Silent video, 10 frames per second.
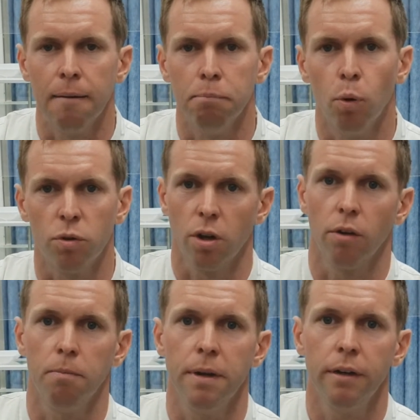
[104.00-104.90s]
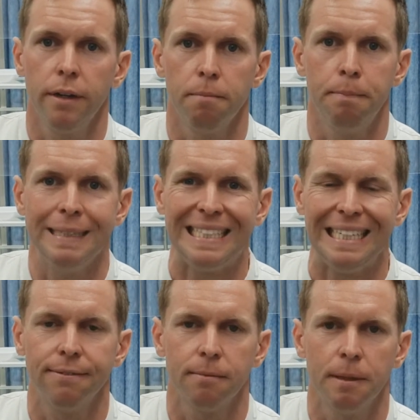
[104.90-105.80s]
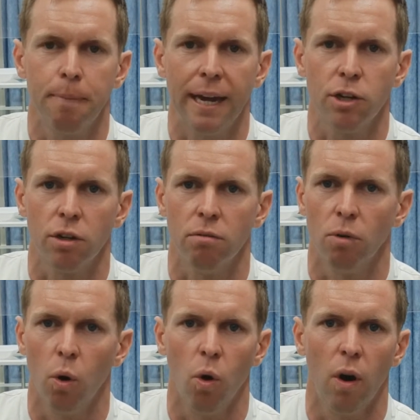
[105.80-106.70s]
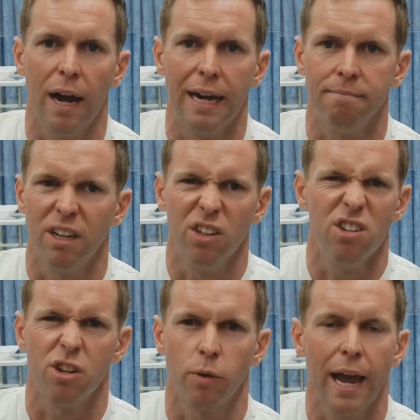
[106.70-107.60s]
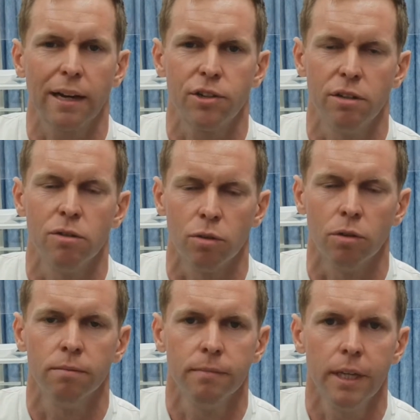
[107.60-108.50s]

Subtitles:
poor tolerability from the patient, or allergic reactions, or